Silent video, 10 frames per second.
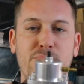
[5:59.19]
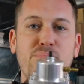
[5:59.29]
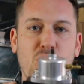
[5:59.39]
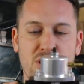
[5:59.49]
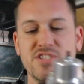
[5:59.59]

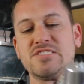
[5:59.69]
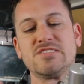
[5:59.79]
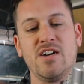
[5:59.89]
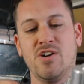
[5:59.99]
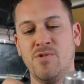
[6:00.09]
ports,
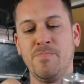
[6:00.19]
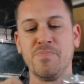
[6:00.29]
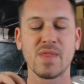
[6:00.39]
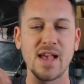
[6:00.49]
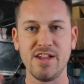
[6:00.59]
so
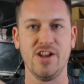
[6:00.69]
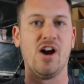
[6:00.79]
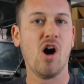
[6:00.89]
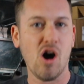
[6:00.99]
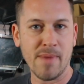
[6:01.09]
you
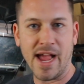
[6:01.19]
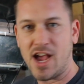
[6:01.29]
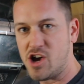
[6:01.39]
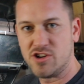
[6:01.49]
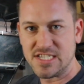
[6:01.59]
know all my
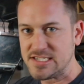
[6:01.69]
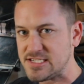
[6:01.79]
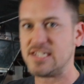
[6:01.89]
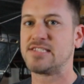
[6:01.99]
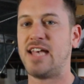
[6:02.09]
hose is
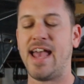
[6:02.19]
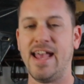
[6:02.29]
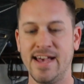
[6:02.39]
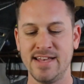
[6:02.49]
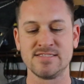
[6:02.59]

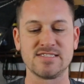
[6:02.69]
6AN,